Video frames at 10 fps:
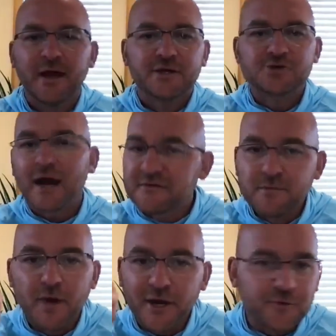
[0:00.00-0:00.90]
track the
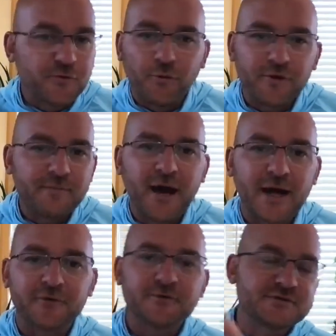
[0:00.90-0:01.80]
migratory
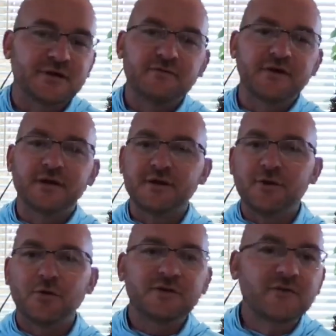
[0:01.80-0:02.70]
patterns of
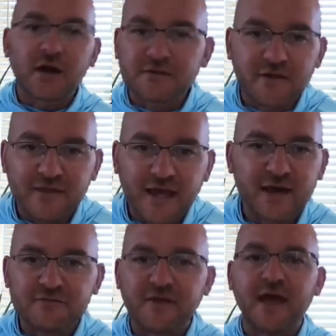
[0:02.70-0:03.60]
a duck that they
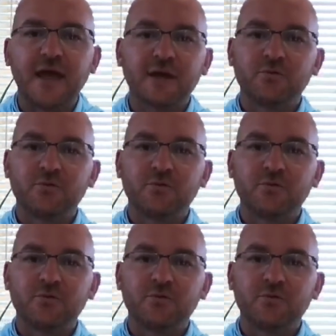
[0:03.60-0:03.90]
have tagged,